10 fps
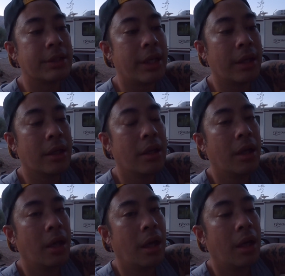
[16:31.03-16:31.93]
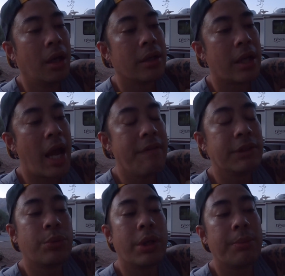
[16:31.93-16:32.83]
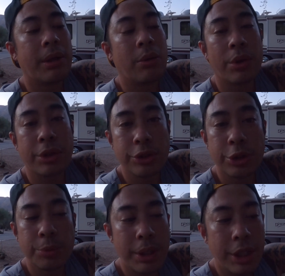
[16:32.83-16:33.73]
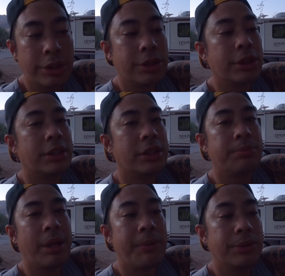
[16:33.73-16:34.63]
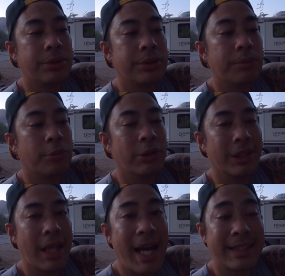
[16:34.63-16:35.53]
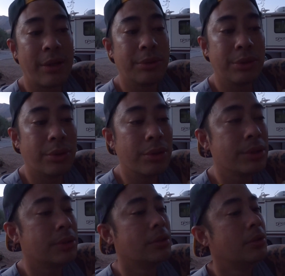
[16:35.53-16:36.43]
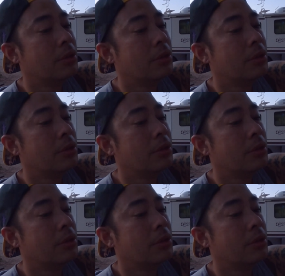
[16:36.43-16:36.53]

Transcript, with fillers: it's like, not having to worry about work too much and just being able to relax outdoors.